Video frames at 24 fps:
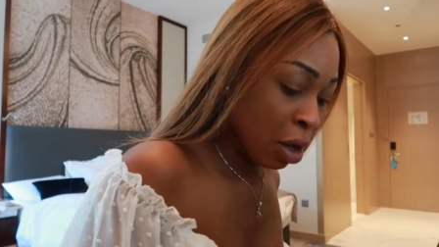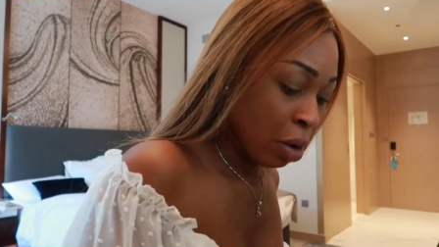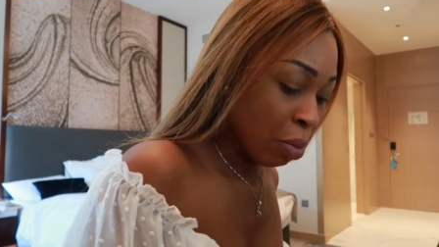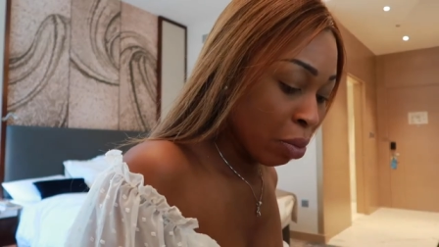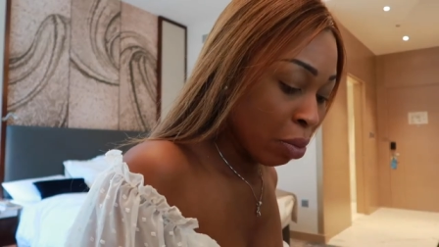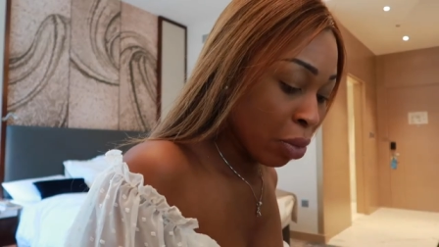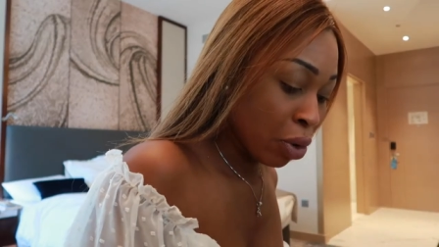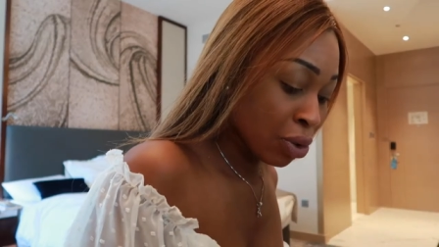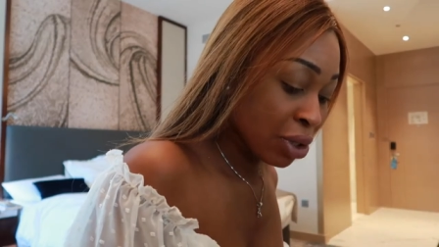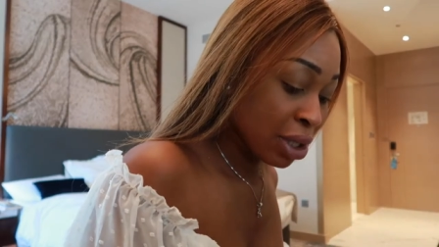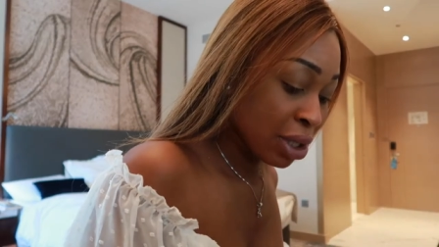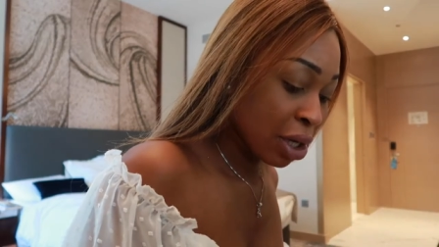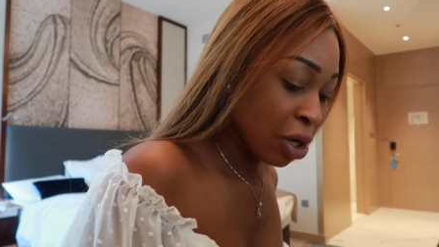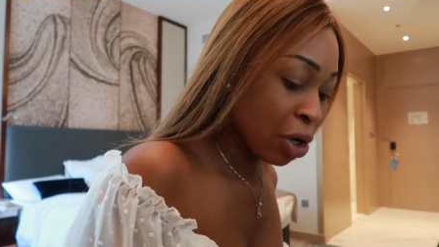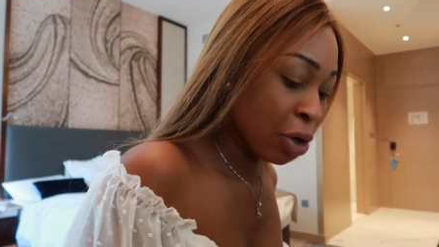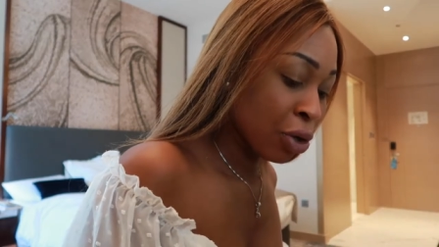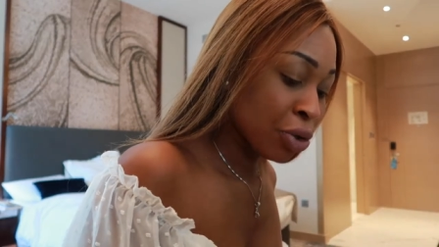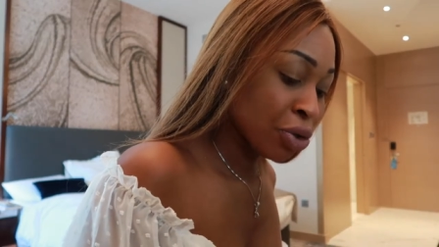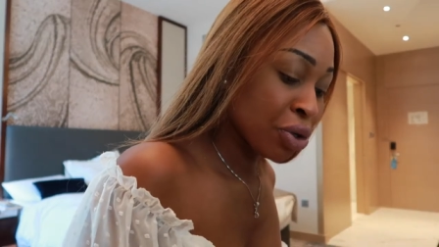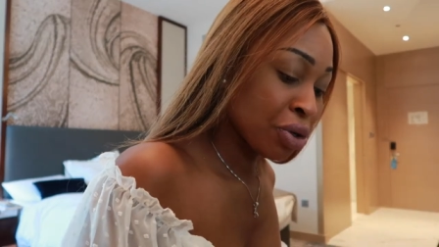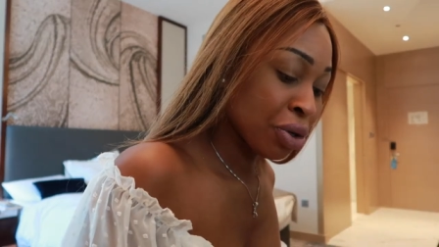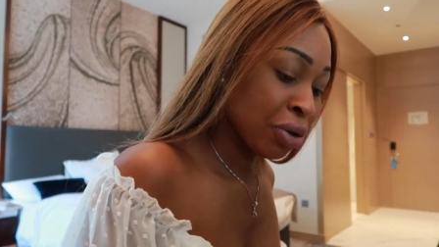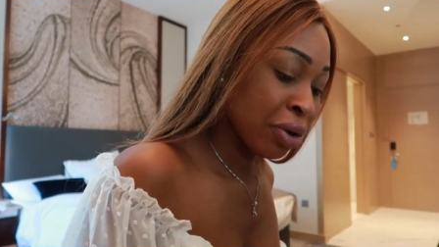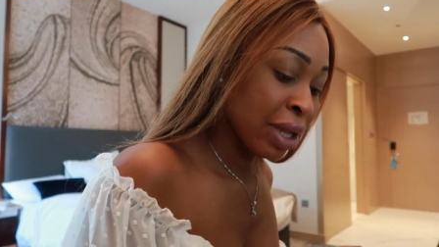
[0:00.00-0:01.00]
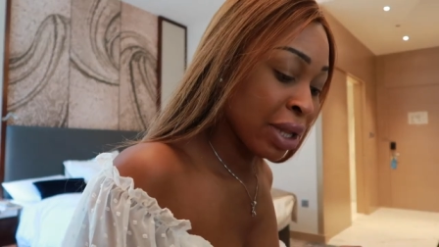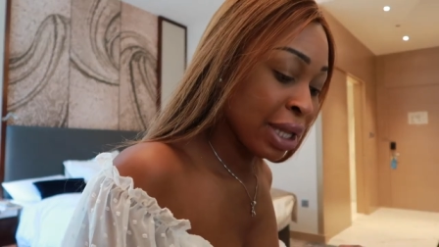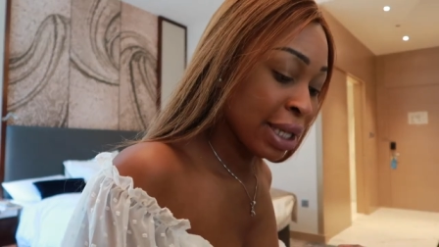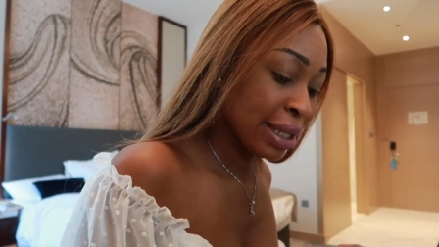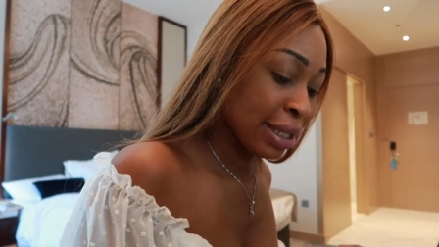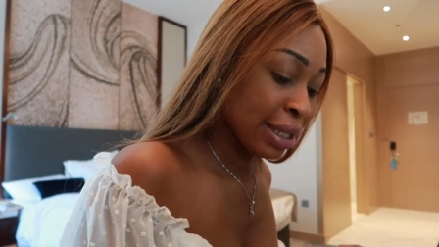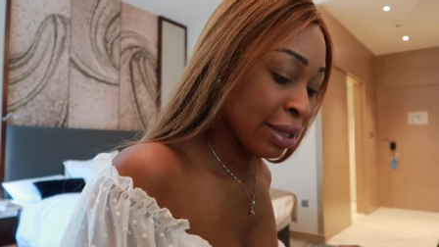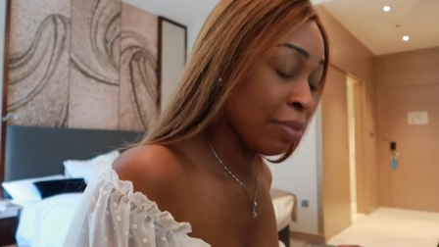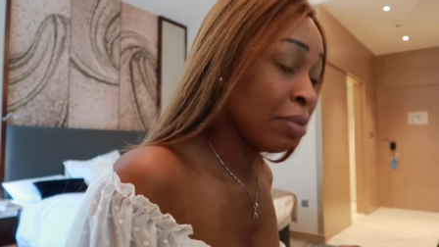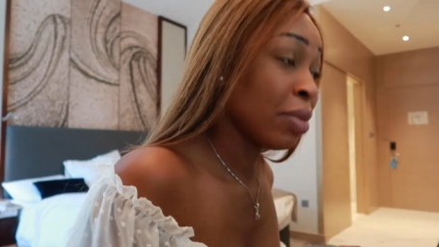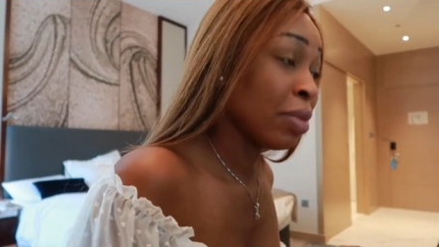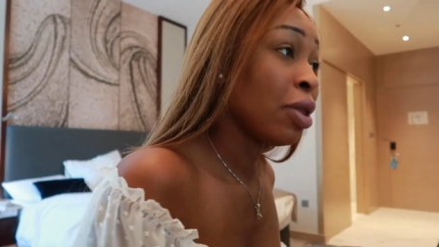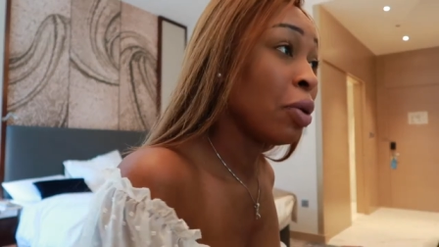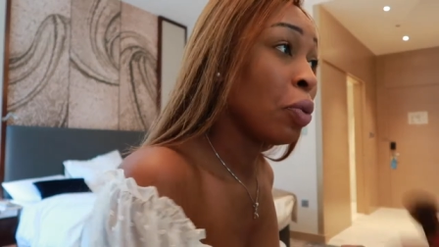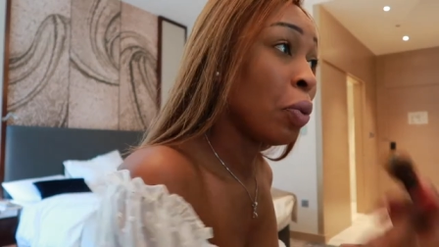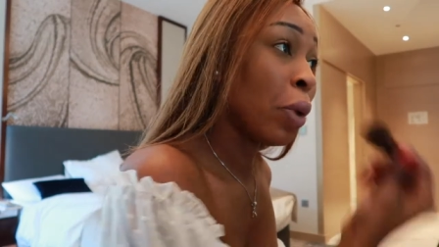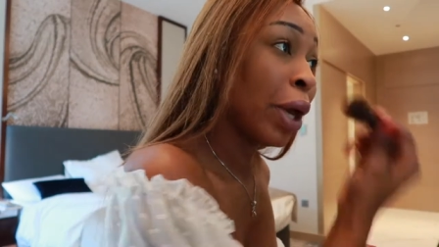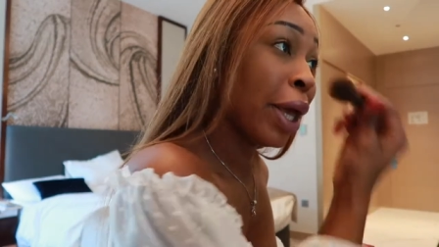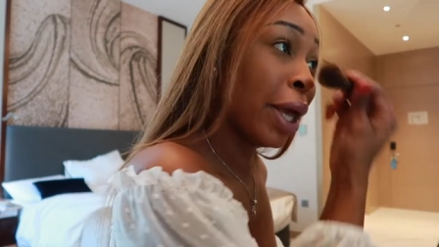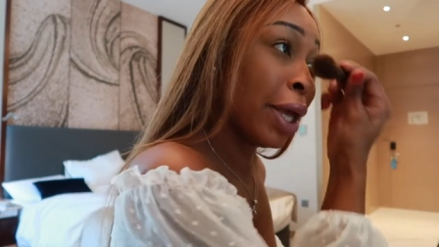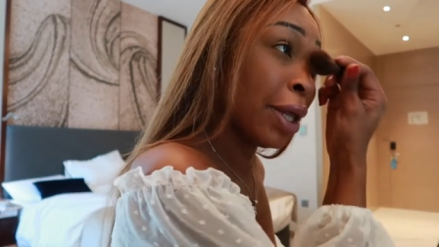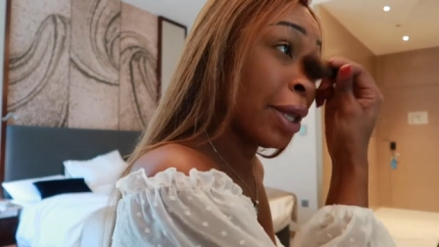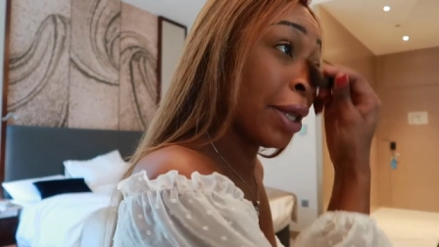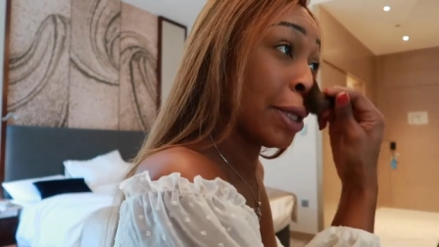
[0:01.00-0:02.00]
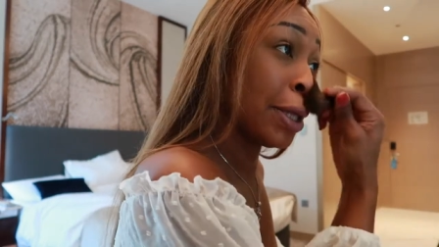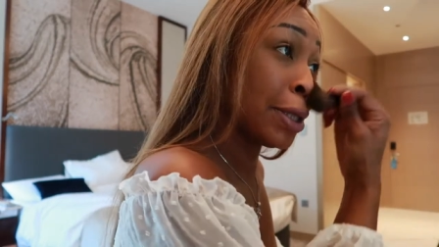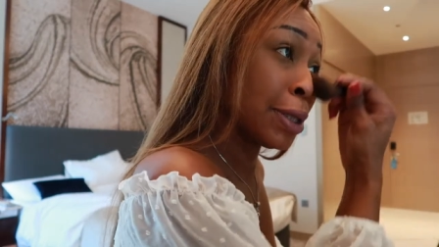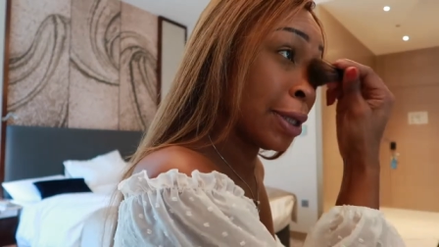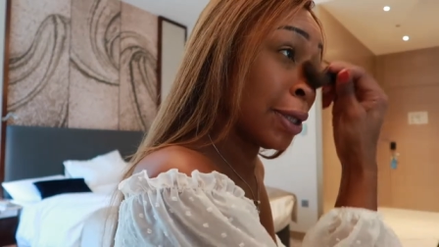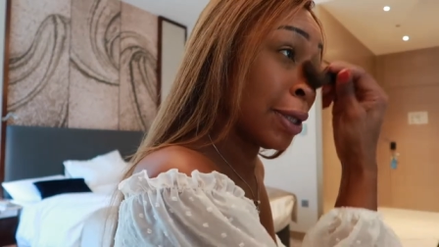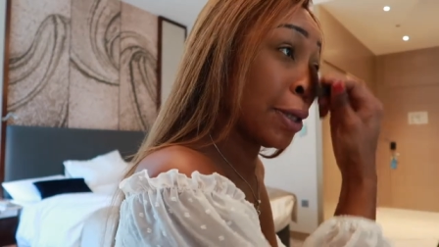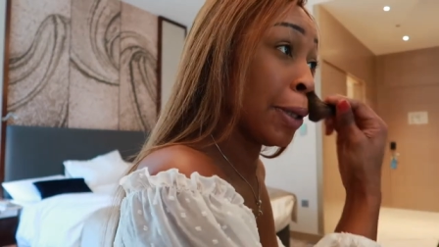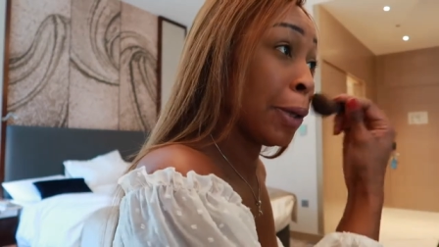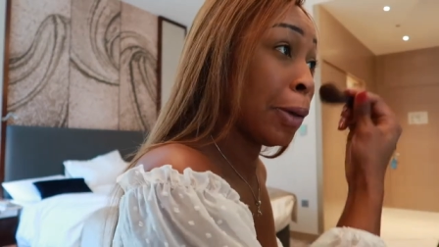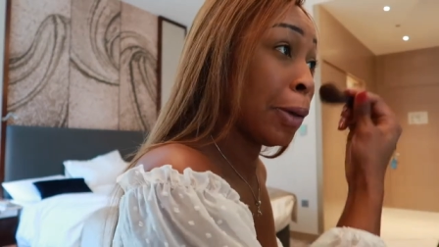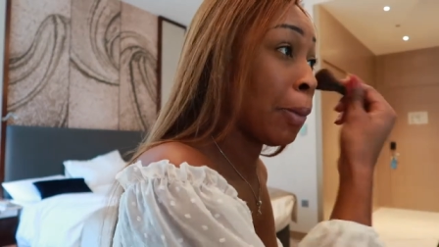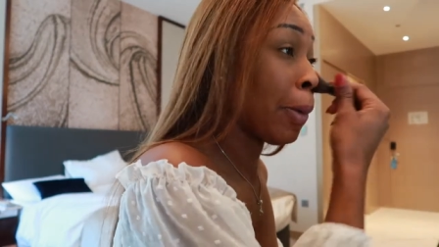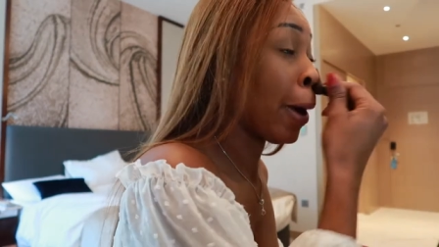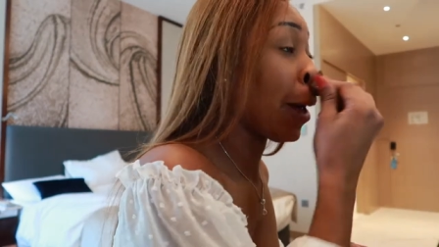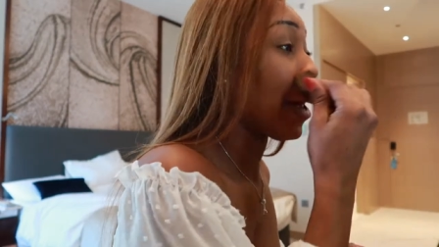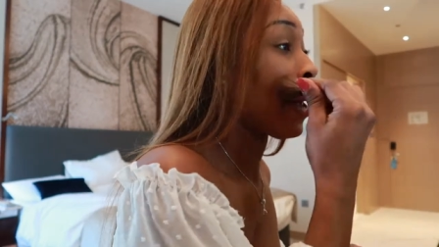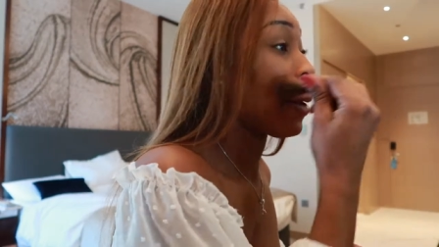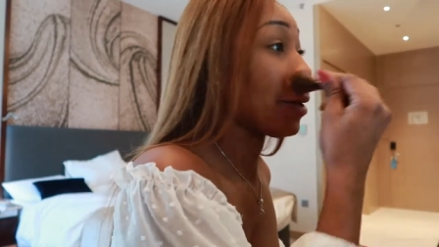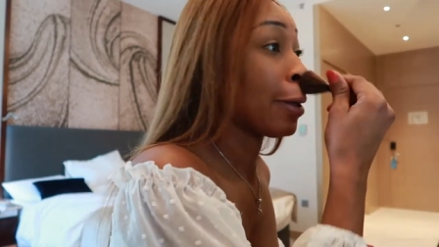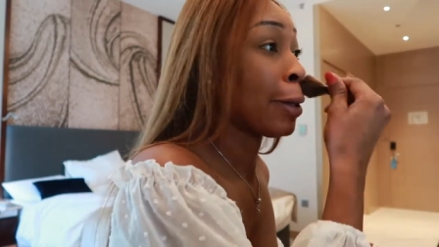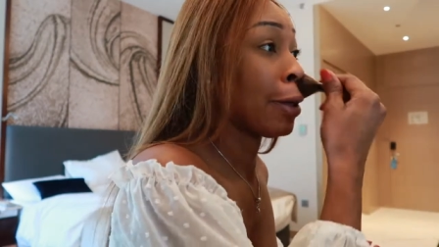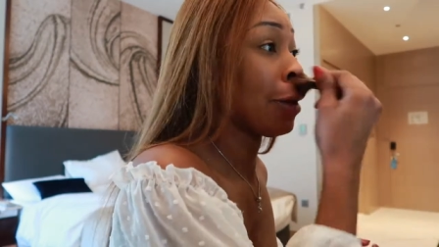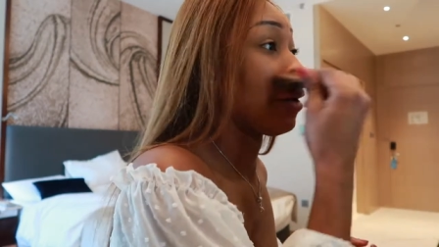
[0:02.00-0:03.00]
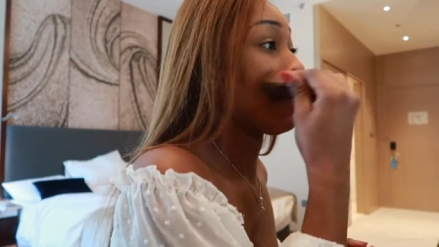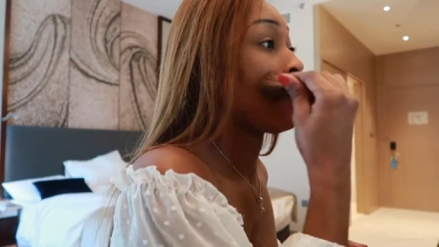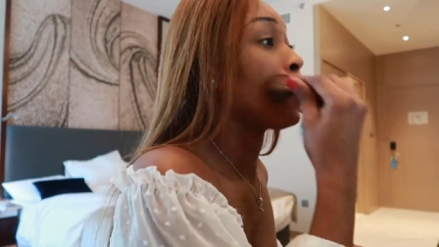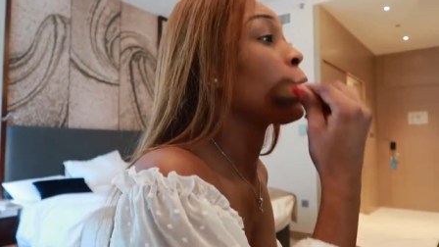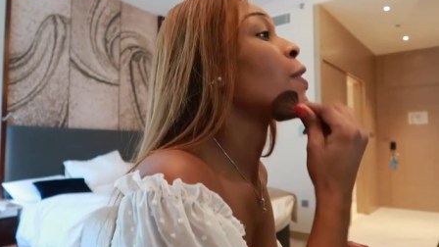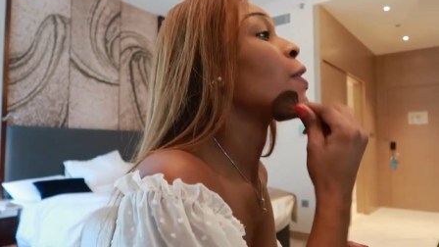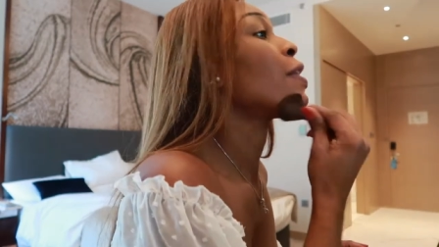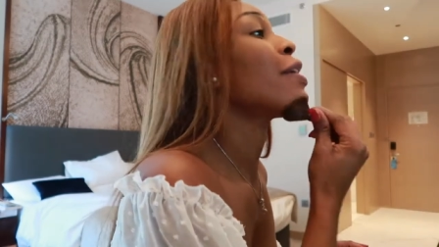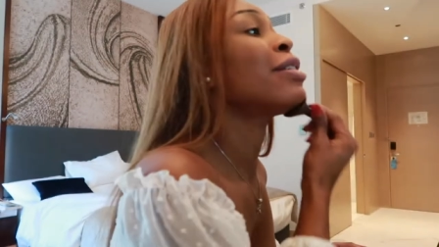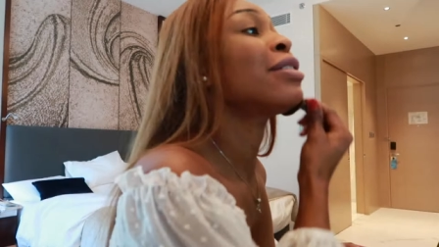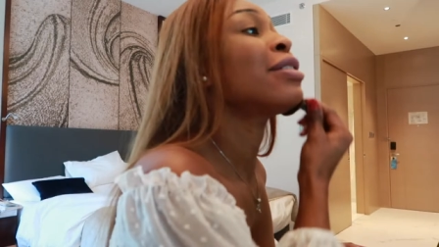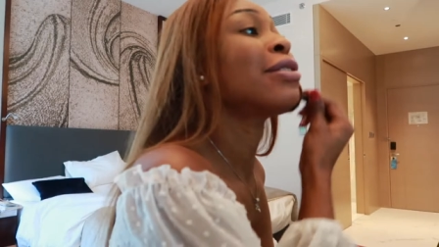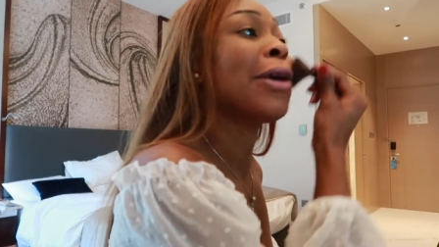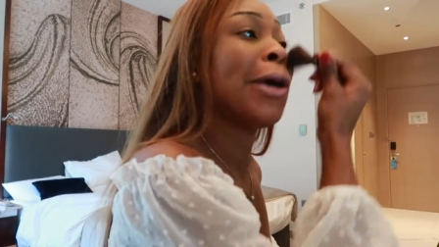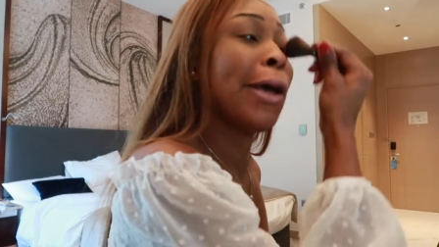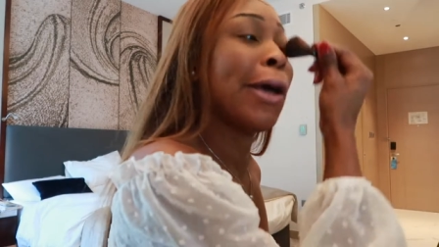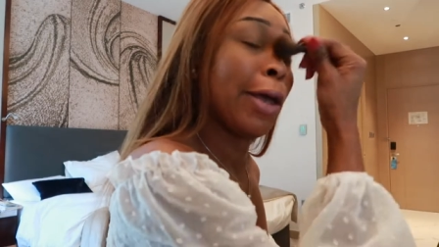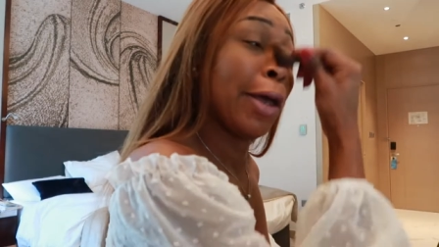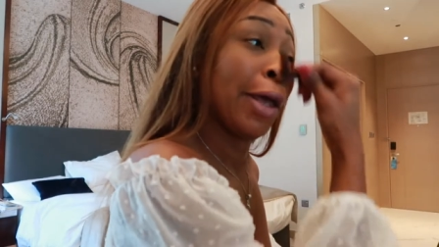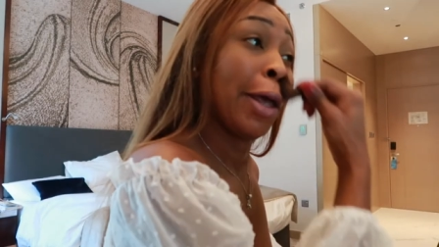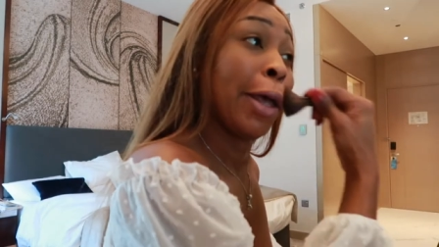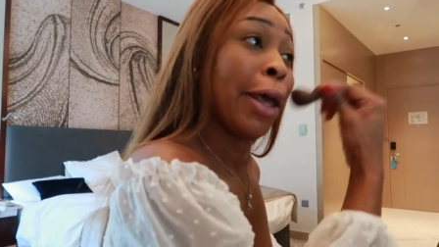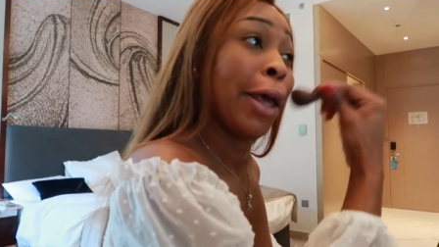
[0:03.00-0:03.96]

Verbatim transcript: multiculturalism the way it is in dubai so it is a